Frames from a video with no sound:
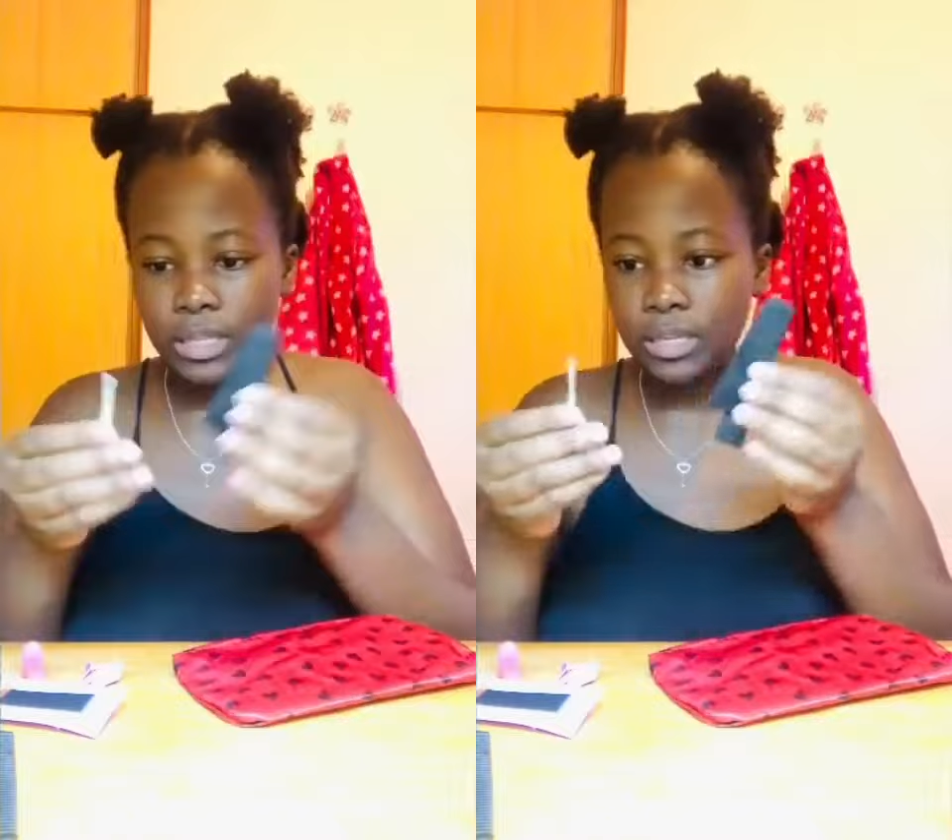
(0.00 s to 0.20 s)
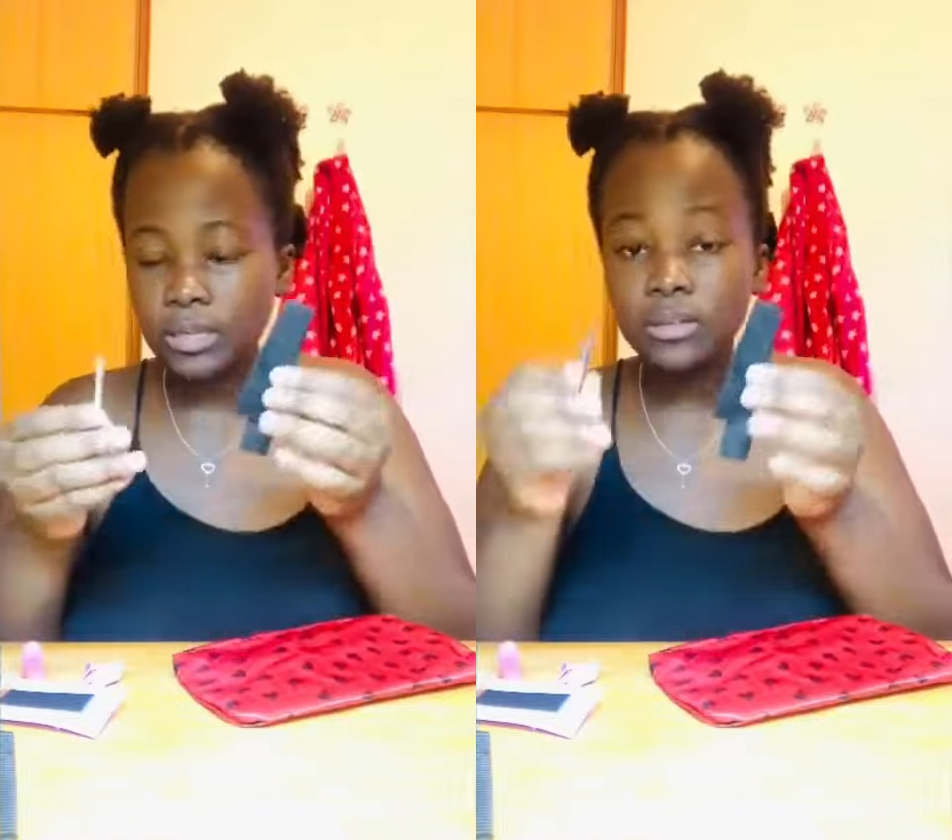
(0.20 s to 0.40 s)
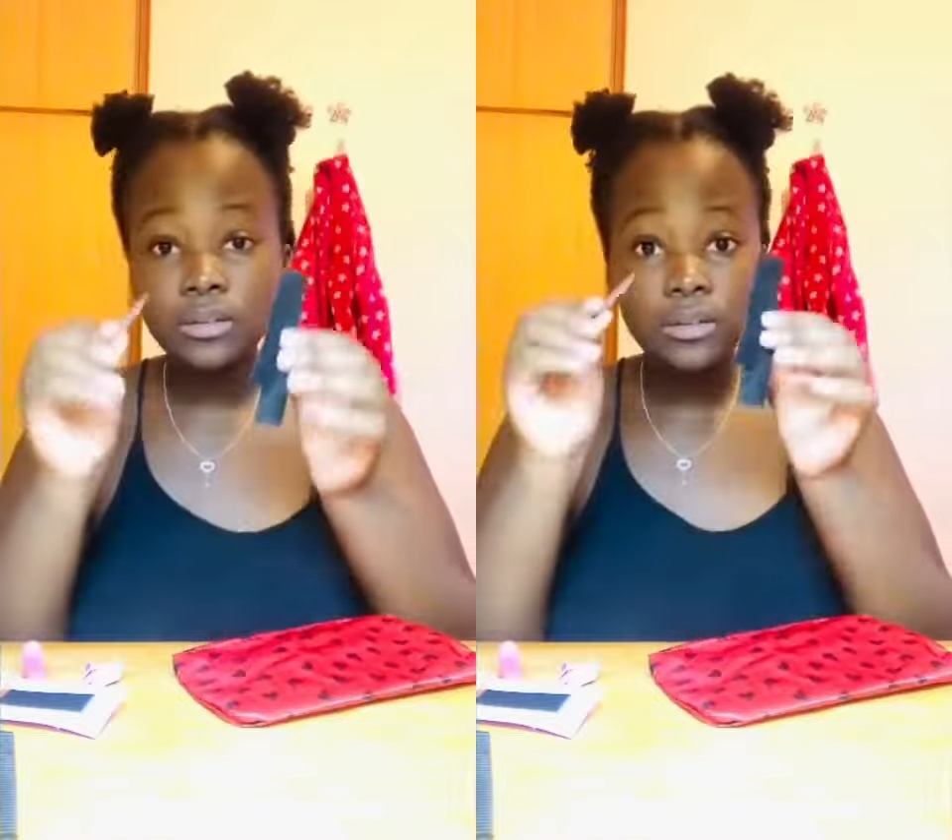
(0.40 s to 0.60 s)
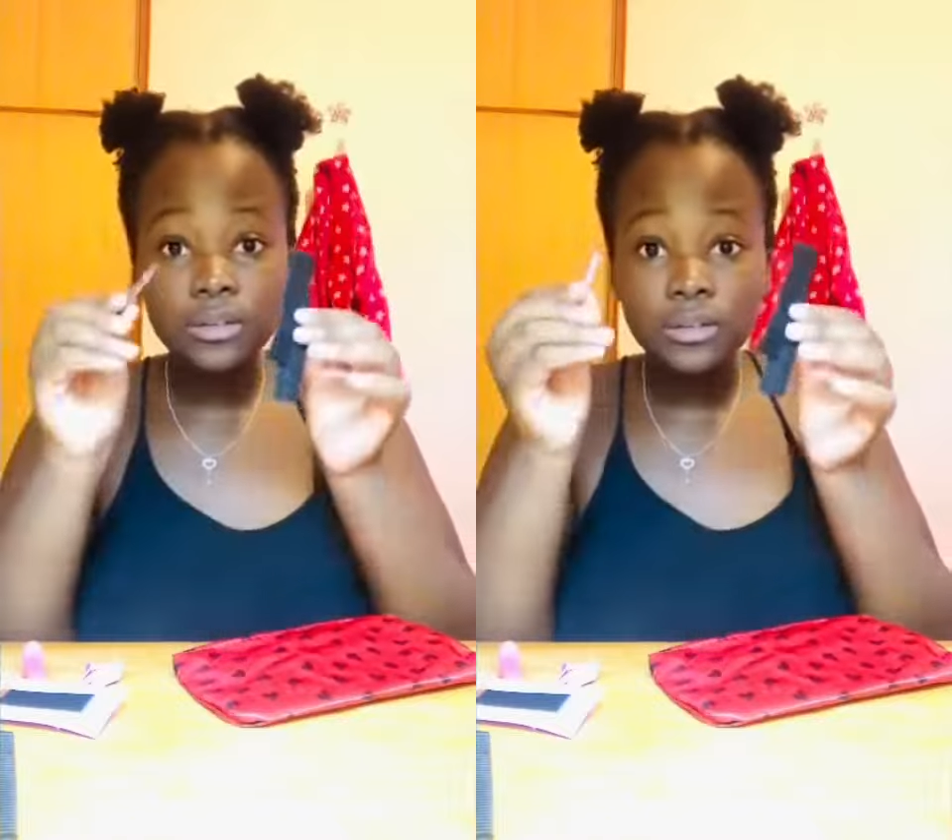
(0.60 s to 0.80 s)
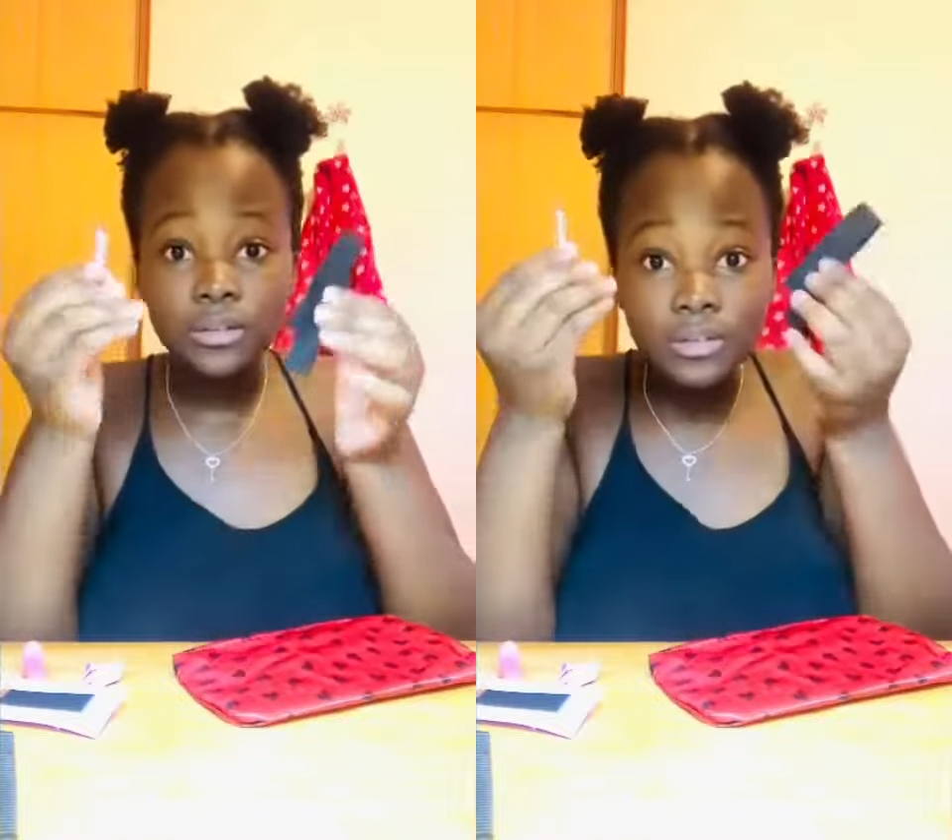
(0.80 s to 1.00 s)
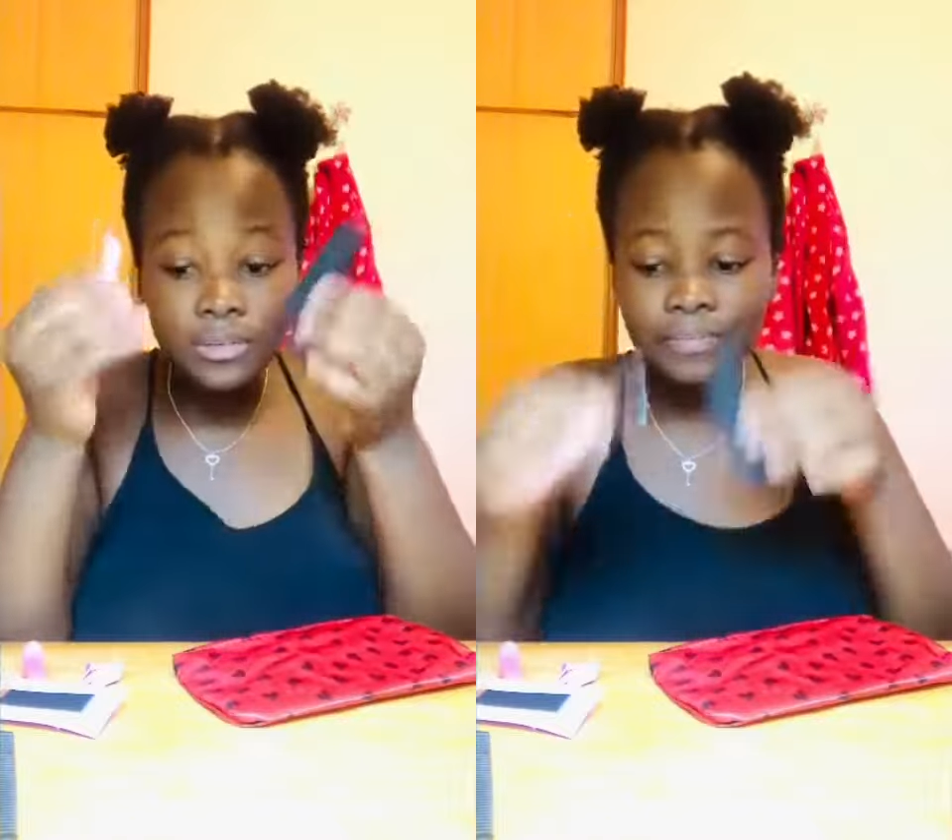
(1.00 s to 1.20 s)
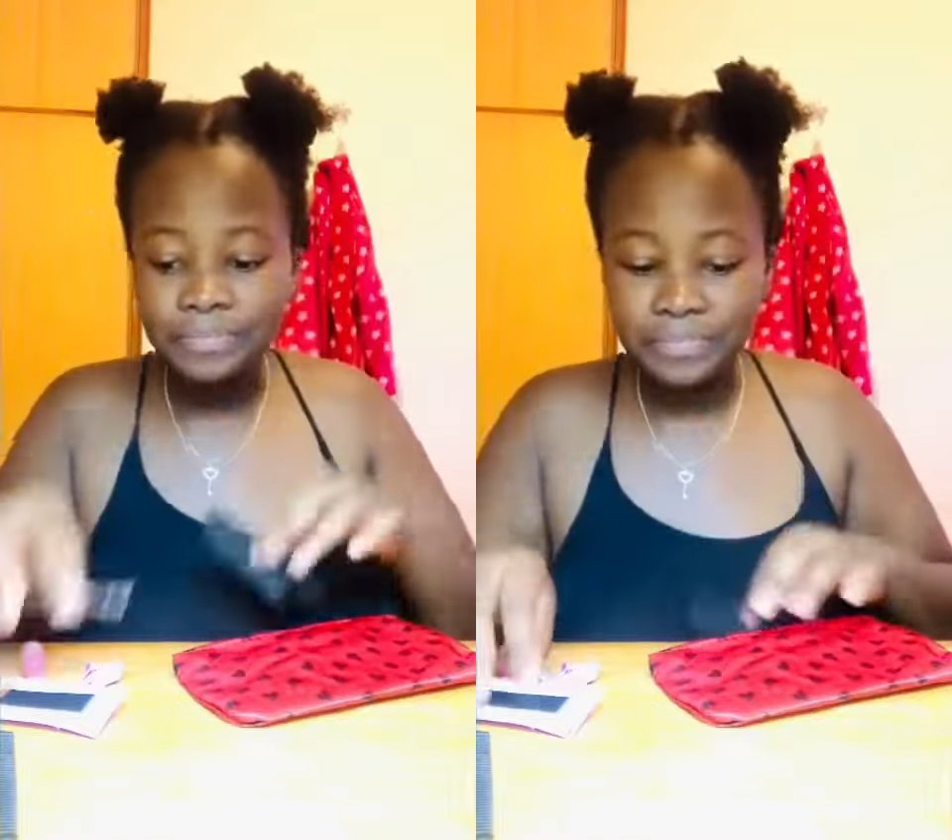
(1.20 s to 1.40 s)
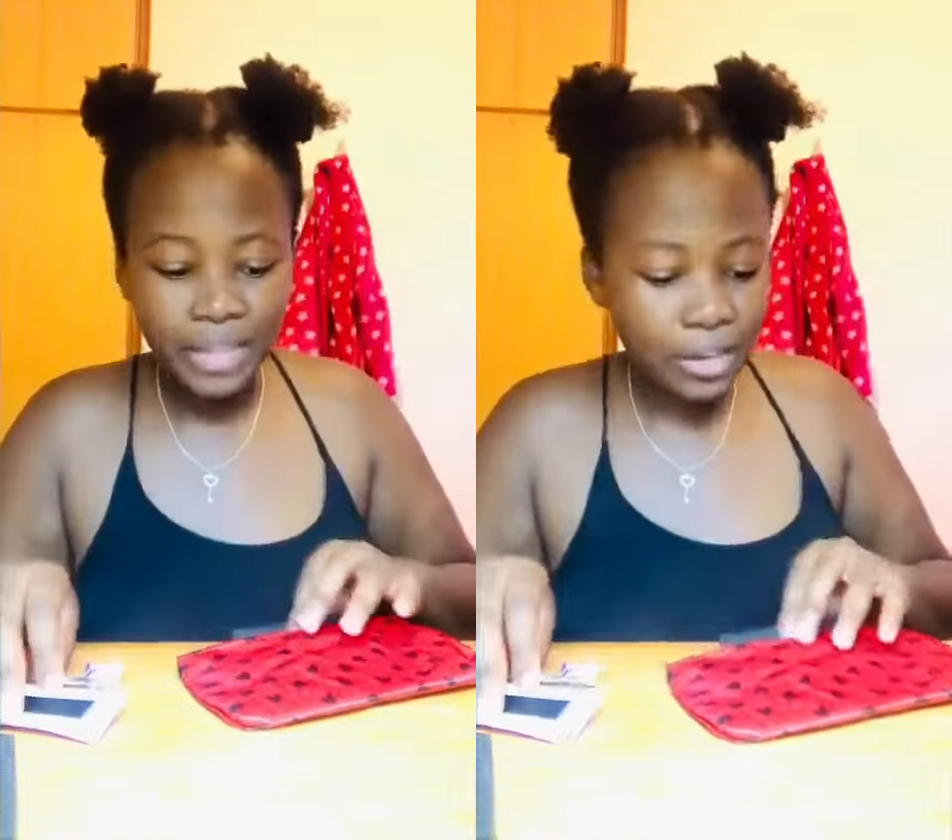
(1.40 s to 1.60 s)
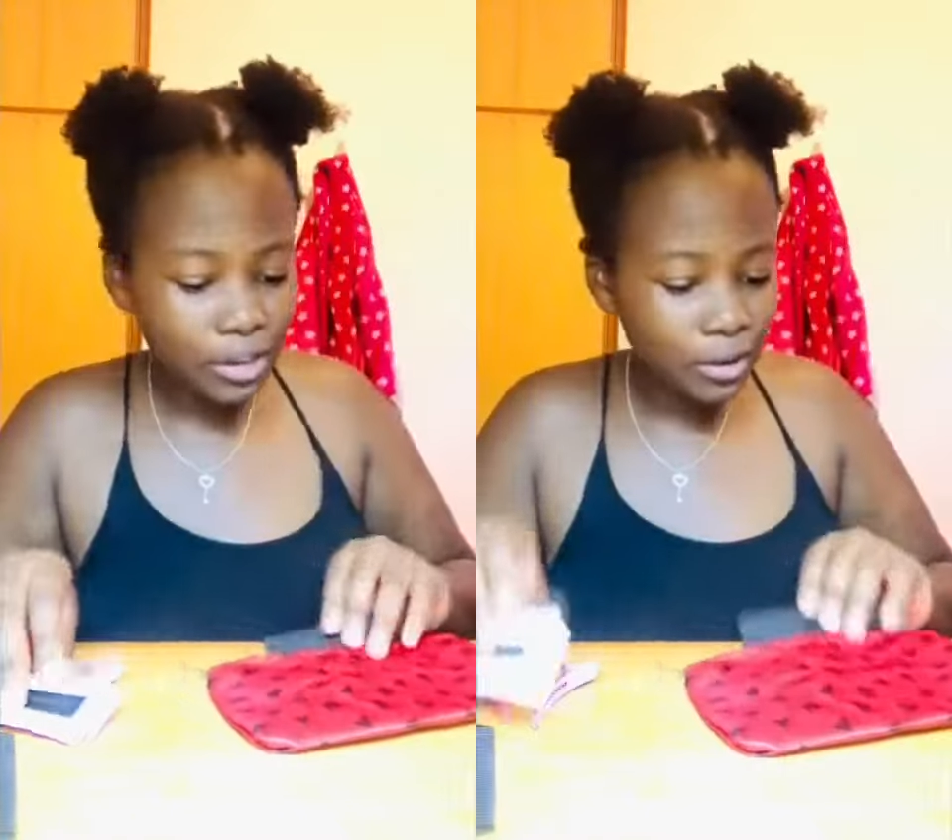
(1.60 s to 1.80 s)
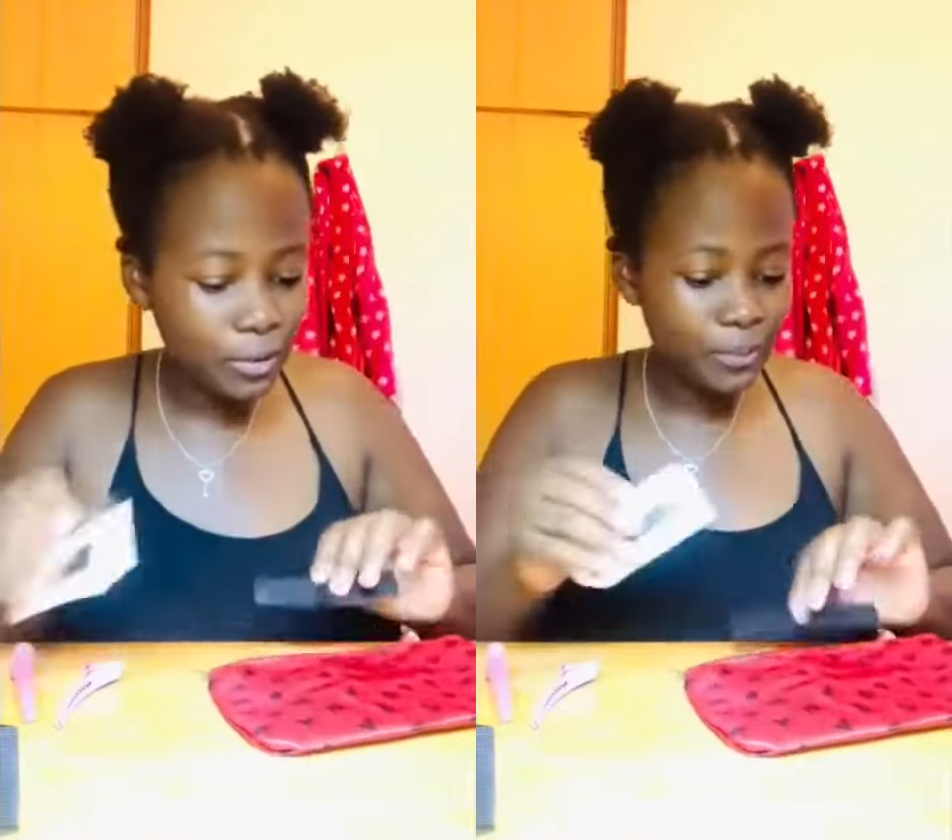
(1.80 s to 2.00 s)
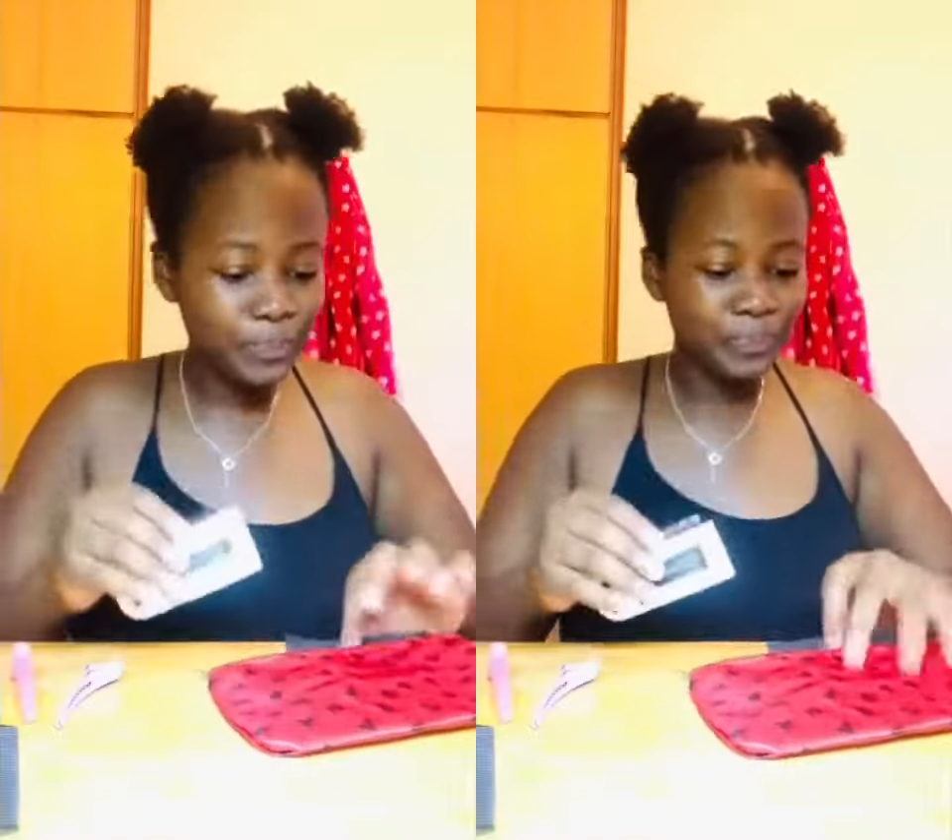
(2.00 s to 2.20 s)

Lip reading: then thank you.